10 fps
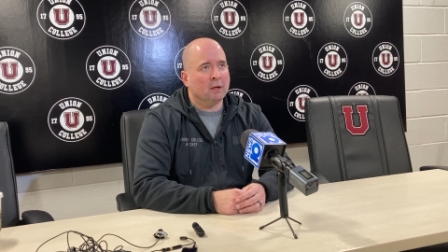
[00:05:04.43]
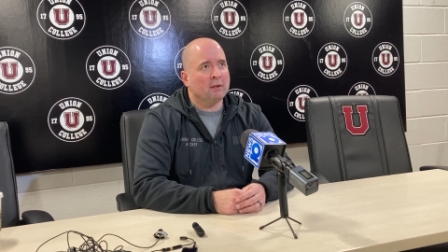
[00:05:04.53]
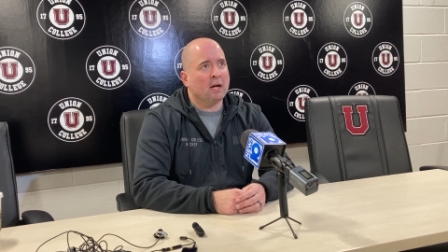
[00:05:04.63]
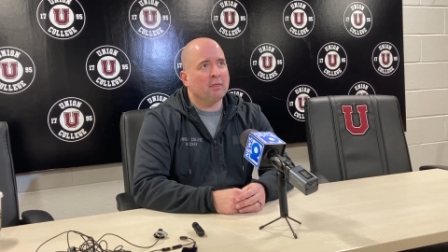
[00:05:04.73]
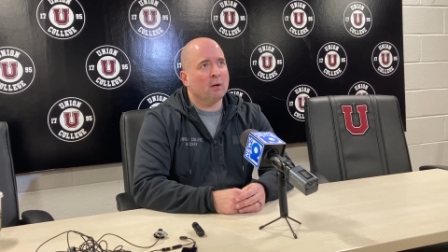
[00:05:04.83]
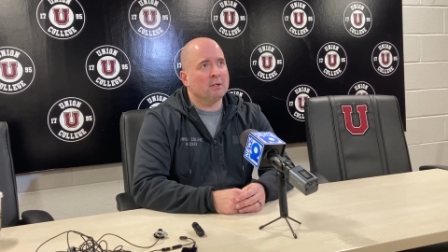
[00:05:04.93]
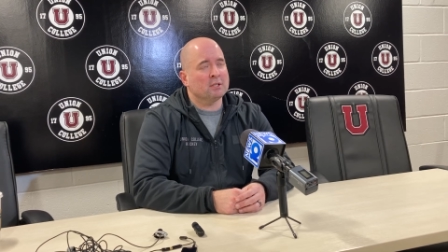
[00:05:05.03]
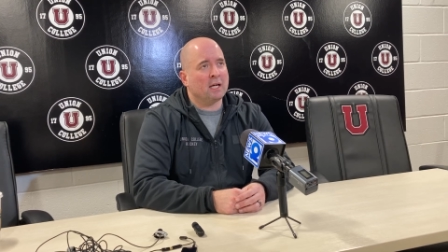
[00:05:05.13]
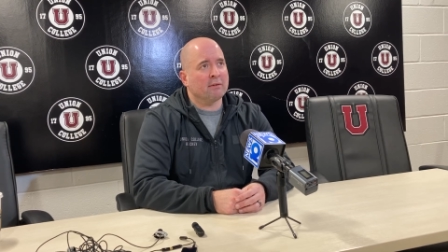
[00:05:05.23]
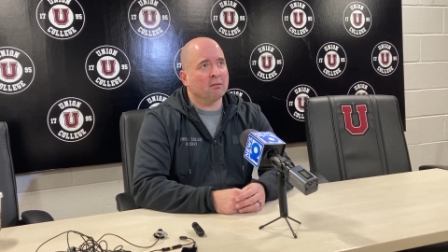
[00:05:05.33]
you know, I, I, thought we
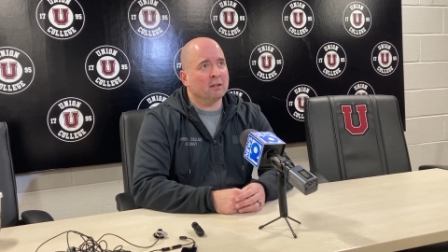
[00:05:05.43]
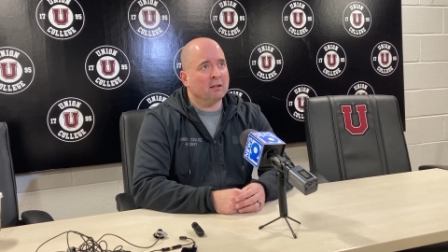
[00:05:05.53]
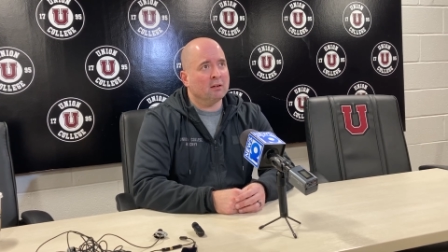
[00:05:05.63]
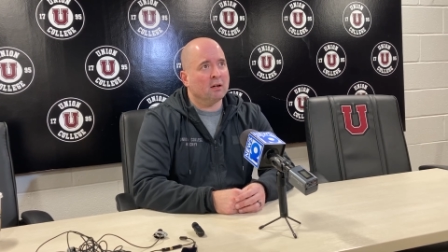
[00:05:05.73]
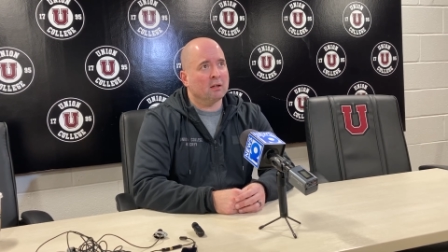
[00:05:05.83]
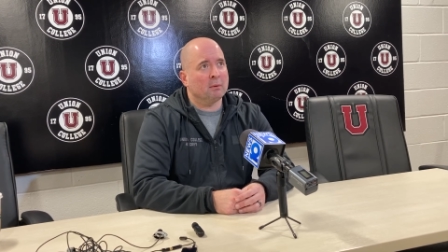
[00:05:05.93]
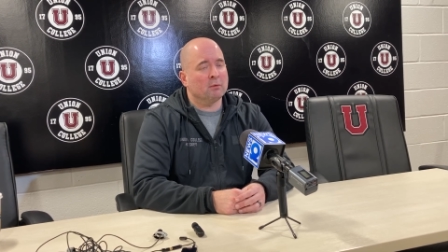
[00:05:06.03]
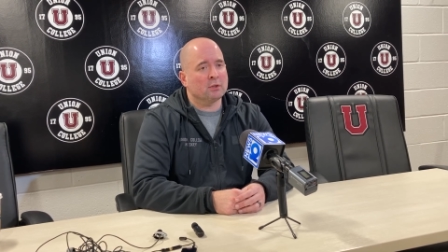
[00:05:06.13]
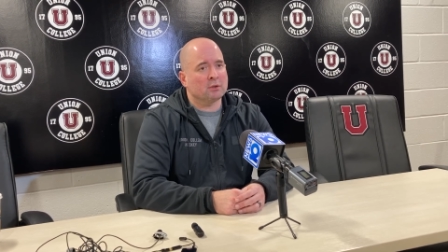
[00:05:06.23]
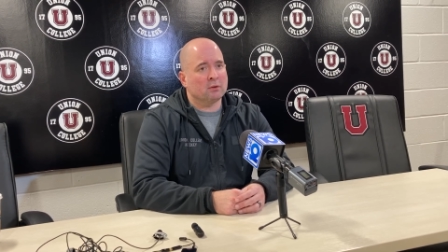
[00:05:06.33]
just kind of leaned on them
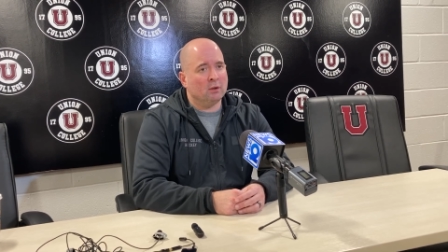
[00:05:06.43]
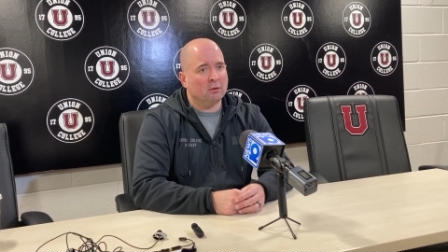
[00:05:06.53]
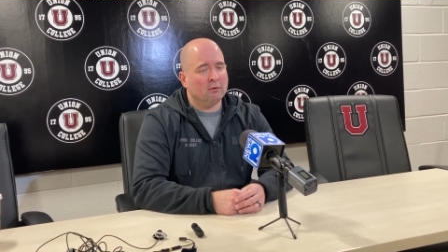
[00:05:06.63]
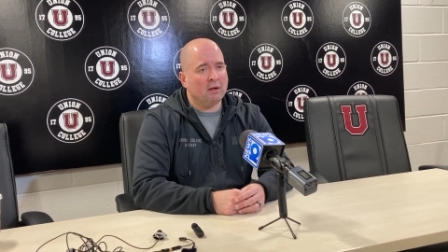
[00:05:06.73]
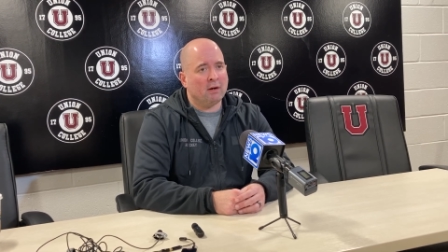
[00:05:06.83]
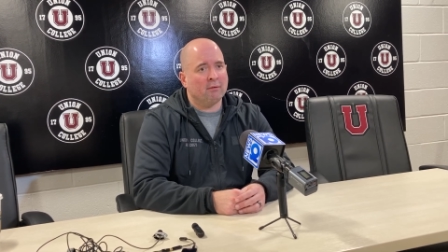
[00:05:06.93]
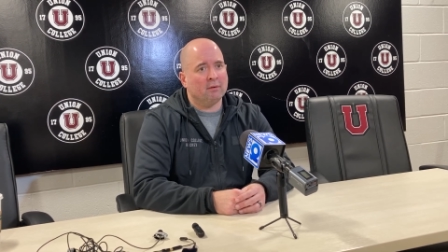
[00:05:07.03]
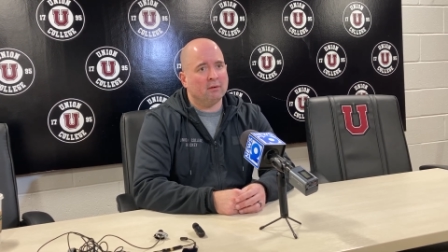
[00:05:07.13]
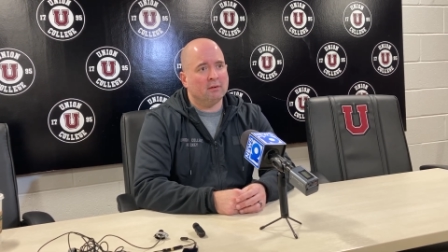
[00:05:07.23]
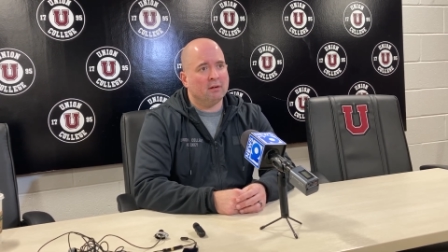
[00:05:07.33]
and just you know every,
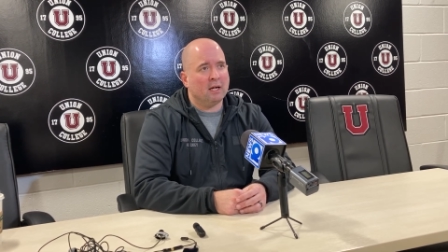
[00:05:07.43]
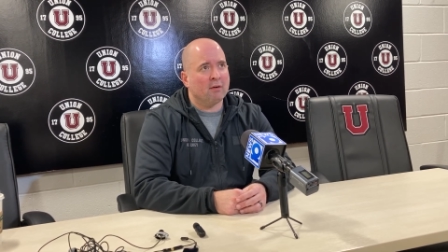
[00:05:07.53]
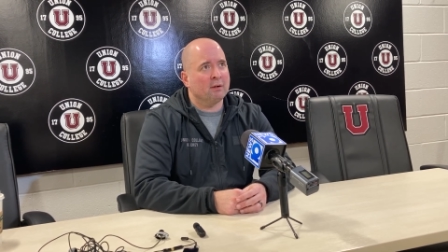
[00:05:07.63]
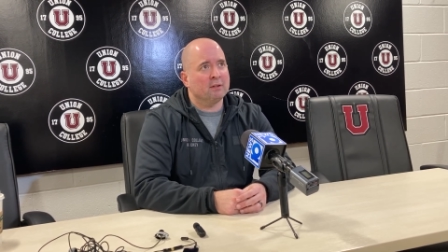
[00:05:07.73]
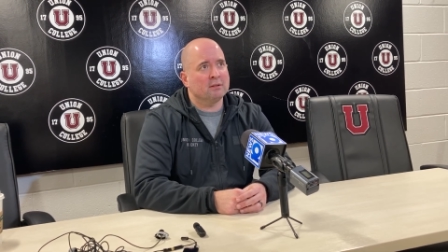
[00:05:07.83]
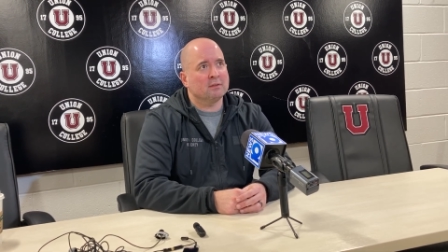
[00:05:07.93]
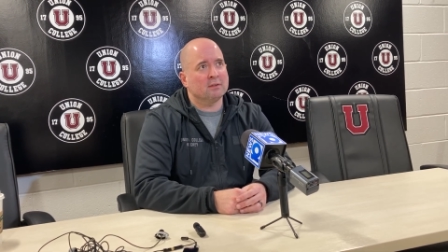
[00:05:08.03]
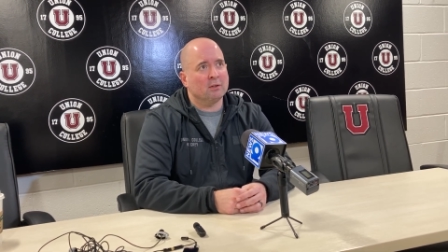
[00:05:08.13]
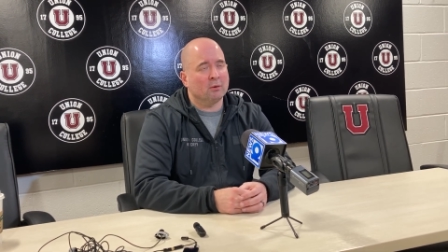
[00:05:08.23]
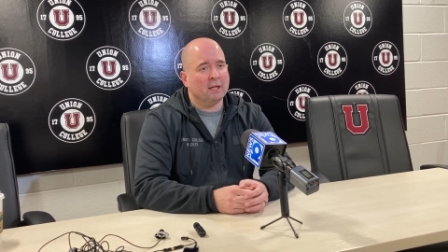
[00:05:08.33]
every
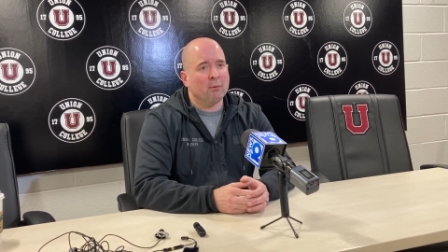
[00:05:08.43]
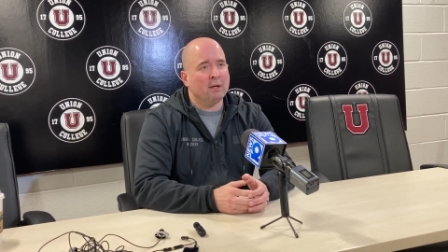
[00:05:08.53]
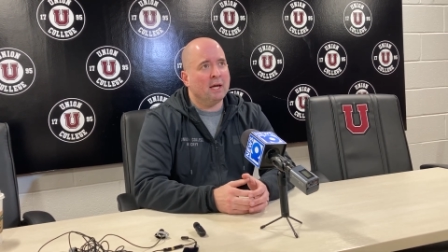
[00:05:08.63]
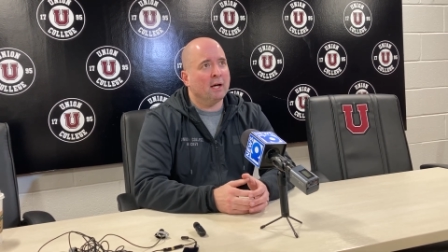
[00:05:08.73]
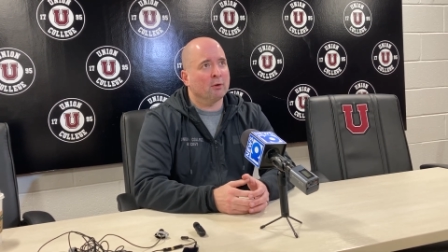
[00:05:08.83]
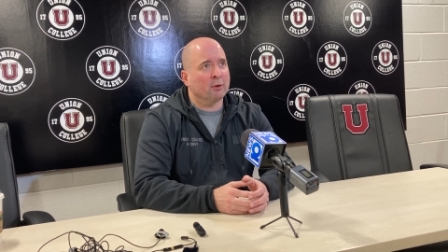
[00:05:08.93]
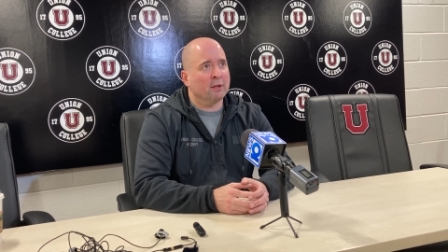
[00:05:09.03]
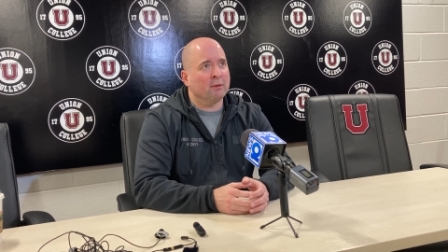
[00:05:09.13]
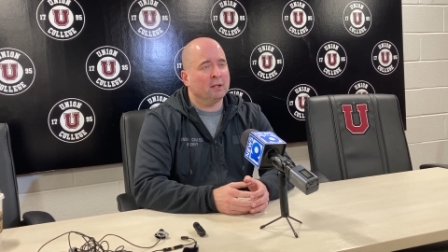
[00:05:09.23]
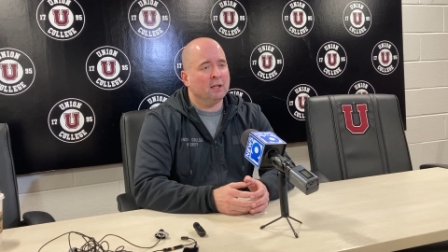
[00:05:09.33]
you know hit we had
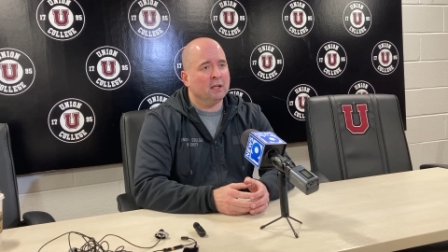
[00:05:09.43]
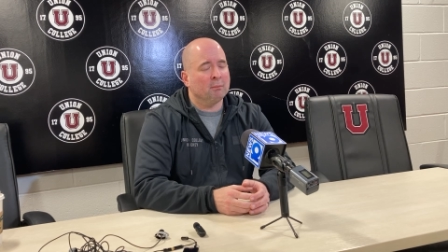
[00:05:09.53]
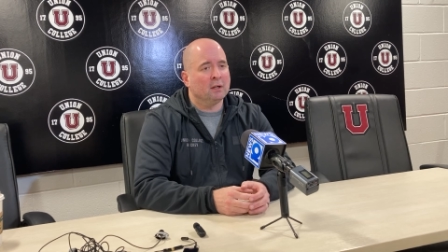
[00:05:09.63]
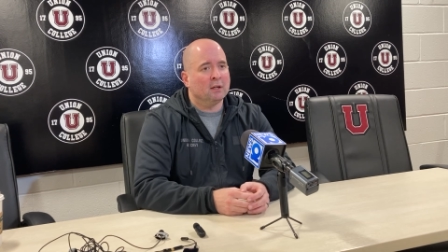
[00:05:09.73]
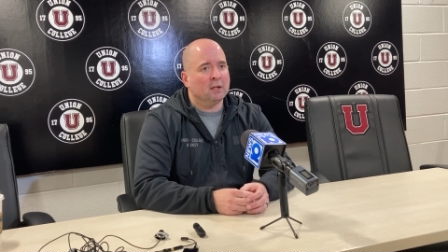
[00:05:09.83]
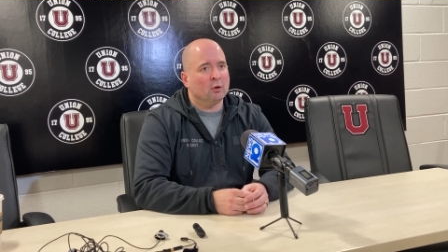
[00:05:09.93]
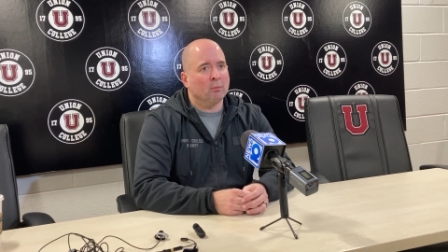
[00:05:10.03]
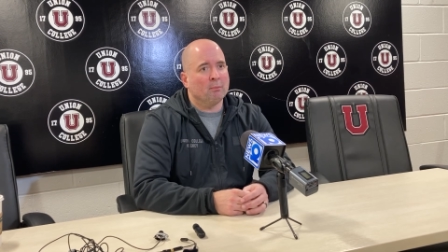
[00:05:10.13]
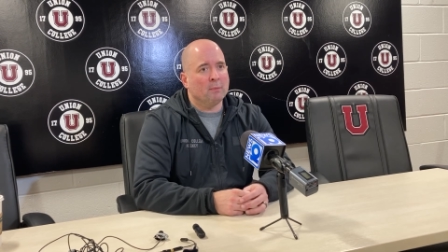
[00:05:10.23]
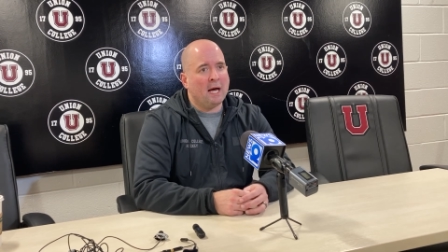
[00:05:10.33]
early in the game, you
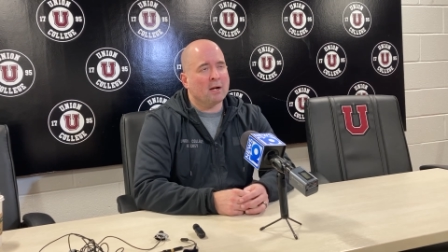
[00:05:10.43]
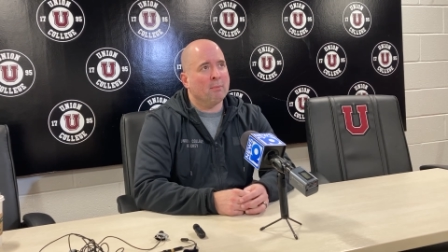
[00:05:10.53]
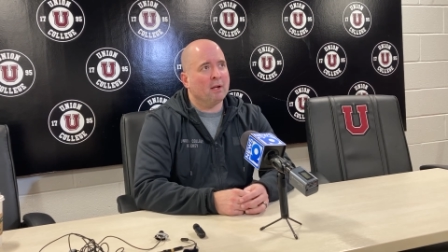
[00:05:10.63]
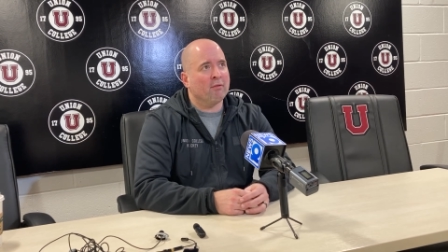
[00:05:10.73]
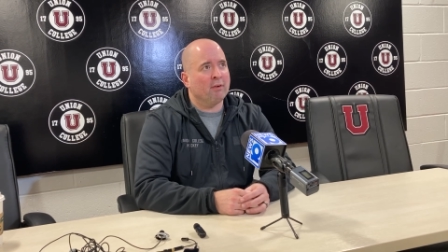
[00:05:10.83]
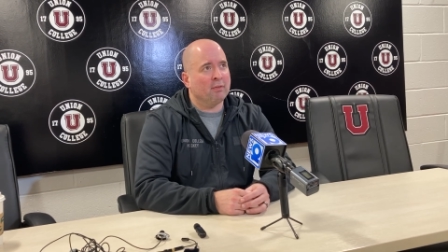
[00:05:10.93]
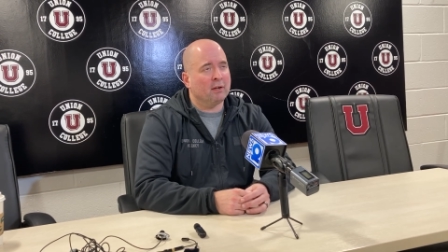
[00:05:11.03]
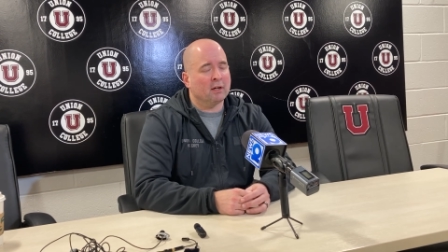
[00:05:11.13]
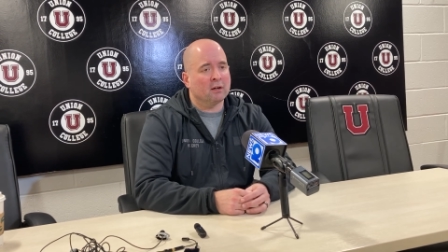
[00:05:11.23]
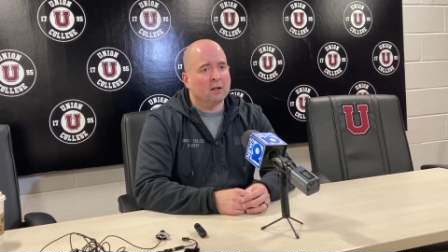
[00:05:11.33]
know, had a benefit
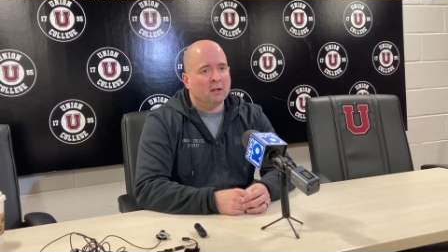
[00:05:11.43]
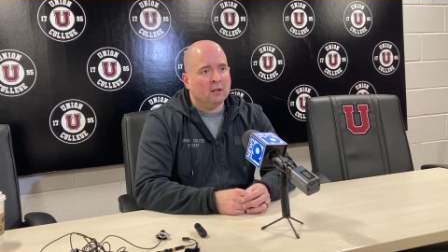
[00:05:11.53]
there.